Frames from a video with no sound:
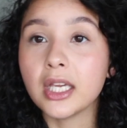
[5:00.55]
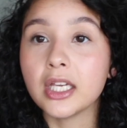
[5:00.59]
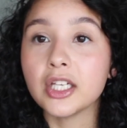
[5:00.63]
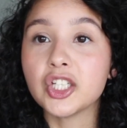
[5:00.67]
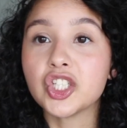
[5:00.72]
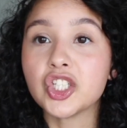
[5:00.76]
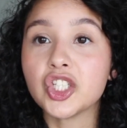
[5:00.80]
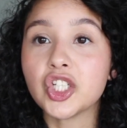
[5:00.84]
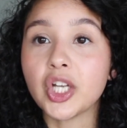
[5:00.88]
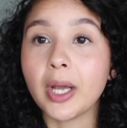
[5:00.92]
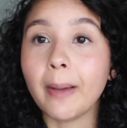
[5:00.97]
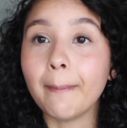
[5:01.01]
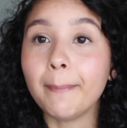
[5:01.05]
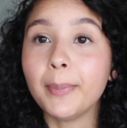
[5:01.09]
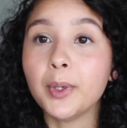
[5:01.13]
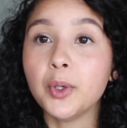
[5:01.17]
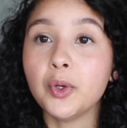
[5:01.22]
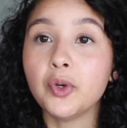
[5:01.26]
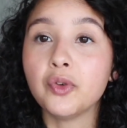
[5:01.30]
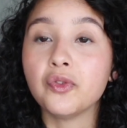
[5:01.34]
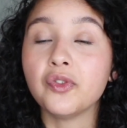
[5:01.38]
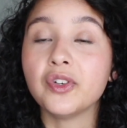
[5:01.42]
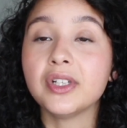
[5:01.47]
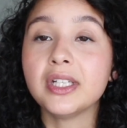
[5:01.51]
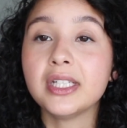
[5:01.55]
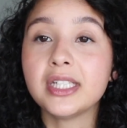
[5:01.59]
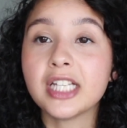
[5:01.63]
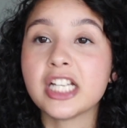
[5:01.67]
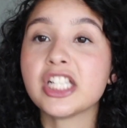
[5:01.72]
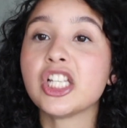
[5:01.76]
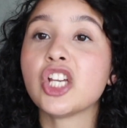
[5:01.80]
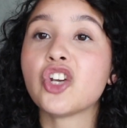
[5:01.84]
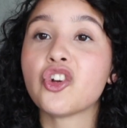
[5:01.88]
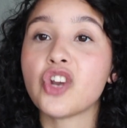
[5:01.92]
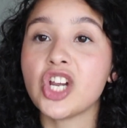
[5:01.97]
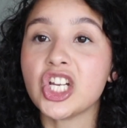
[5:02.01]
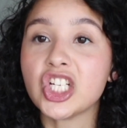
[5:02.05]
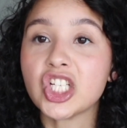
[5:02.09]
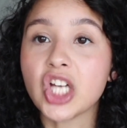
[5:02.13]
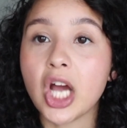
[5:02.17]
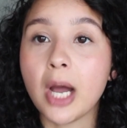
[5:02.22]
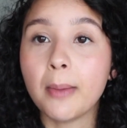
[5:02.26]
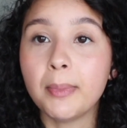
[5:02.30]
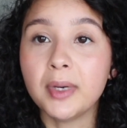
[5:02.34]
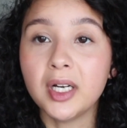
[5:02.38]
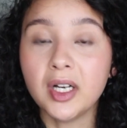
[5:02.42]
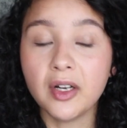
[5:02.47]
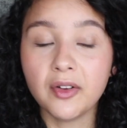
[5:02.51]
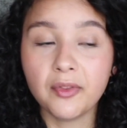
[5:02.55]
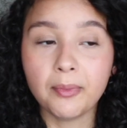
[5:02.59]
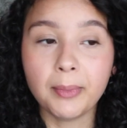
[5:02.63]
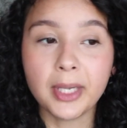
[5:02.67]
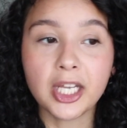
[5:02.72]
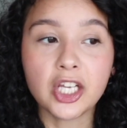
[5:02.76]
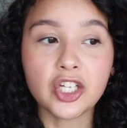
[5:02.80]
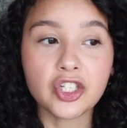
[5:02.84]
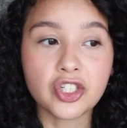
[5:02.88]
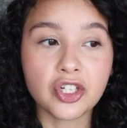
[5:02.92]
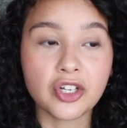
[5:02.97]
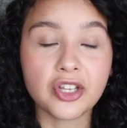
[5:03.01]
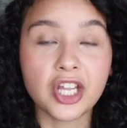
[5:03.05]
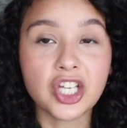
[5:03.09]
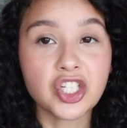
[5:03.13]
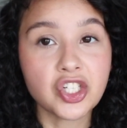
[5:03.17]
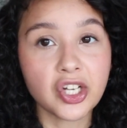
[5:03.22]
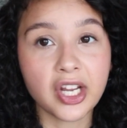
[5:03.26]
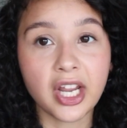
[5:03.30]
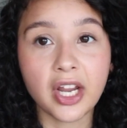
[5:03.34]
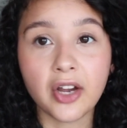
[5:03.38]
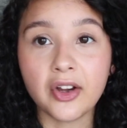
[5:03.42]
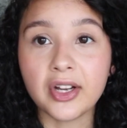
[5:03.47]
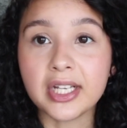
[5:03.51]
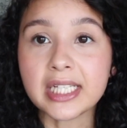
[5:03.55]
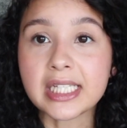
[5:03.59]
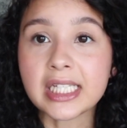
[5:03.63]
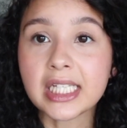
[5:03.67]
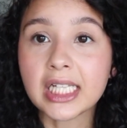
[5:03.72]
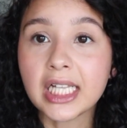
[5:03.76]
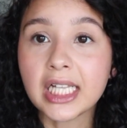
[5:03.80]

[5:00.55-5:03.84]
The shampoo really does a great job of making sure that your hair is